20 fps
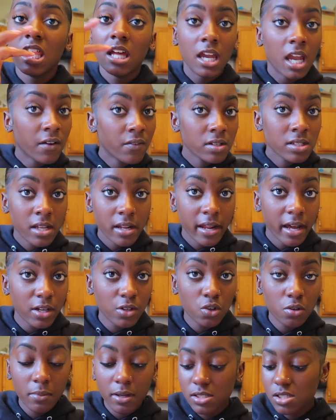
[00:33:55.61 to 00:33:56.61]
every time i
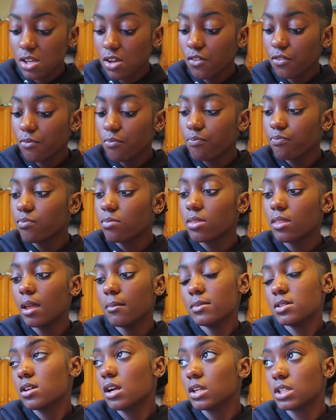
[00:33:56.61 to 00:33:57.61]
do it myself i'm
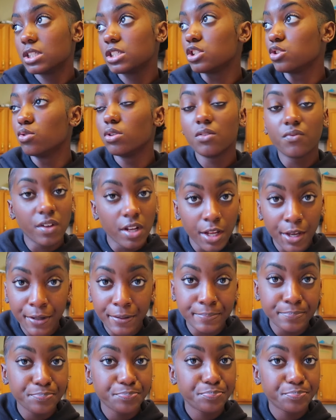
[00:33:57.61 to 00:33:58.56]
gonna start just doing a video